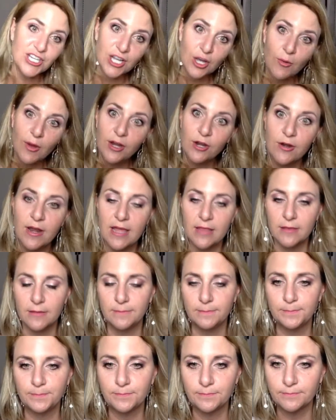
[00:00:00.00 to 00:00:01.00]
go underneath.
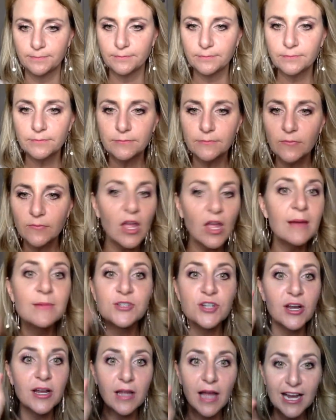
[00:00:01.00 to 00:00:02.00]
I'm
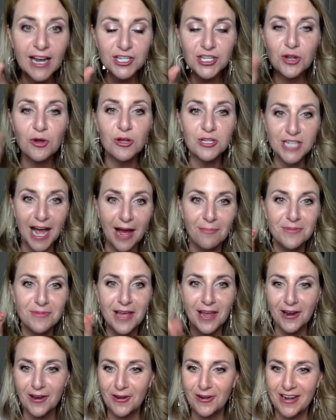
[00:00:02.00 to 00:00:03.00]
sorry, actually go on top,
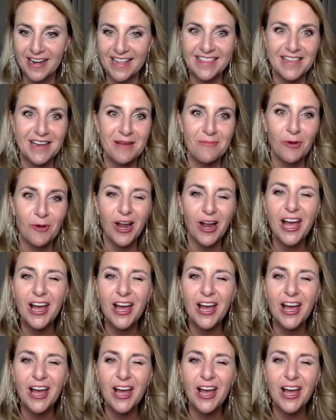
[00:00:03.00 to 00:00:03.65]
not underneath anymore.